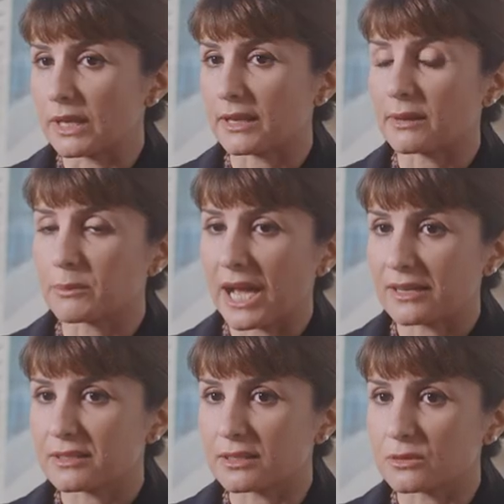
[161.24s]
they can be
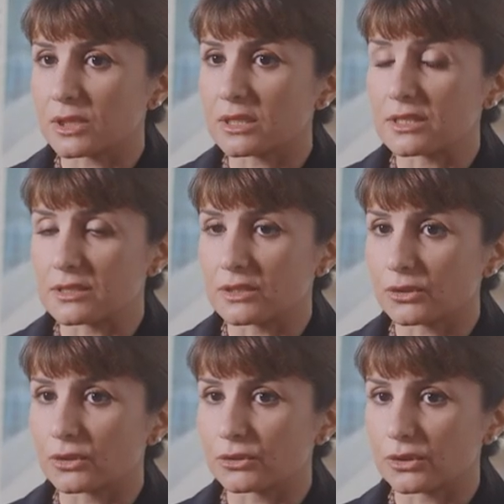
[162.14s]
accessed with easier
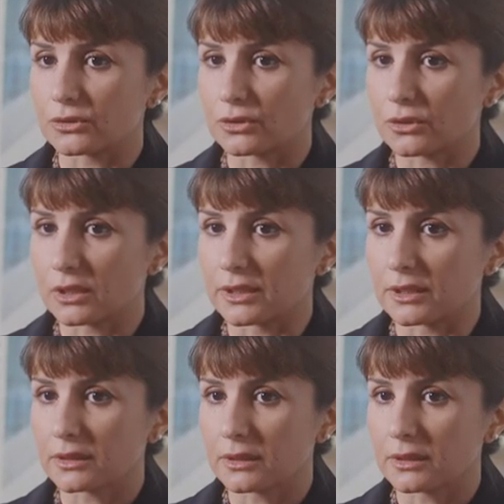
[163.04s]
solutions to clean.